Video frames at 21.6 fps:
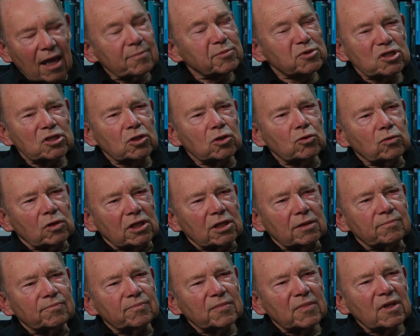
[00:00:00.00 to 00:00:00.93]

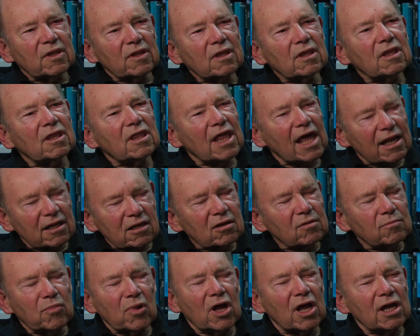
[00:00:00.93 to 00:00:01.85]
Absolutely. That
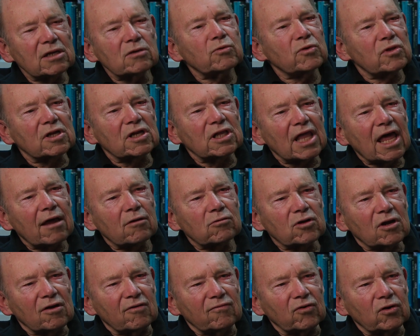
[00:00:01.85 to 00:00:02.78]
combined with the
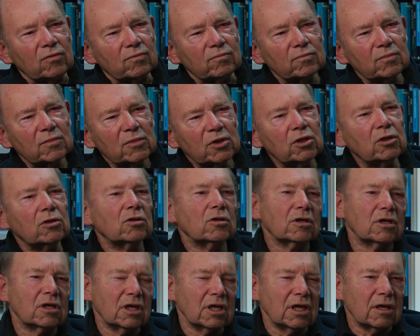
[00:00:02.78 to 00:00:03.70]
cloud cover. You're
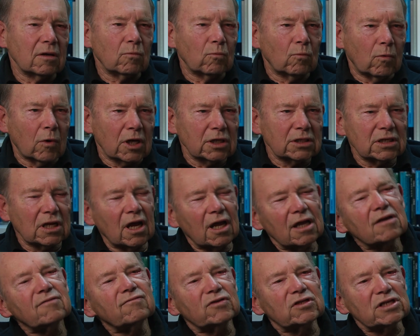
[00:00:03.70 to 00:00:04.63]
looking at what
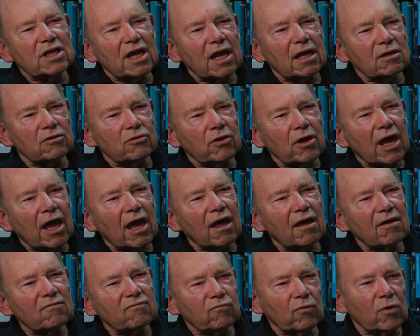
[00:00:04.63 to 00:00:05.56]
kind of a deck you
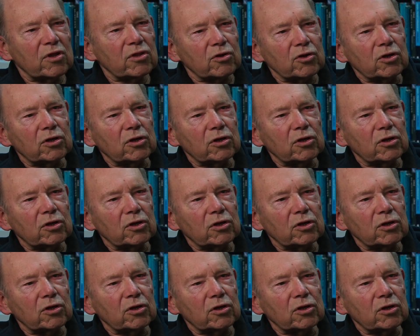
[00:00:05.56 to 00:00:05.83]
have, whether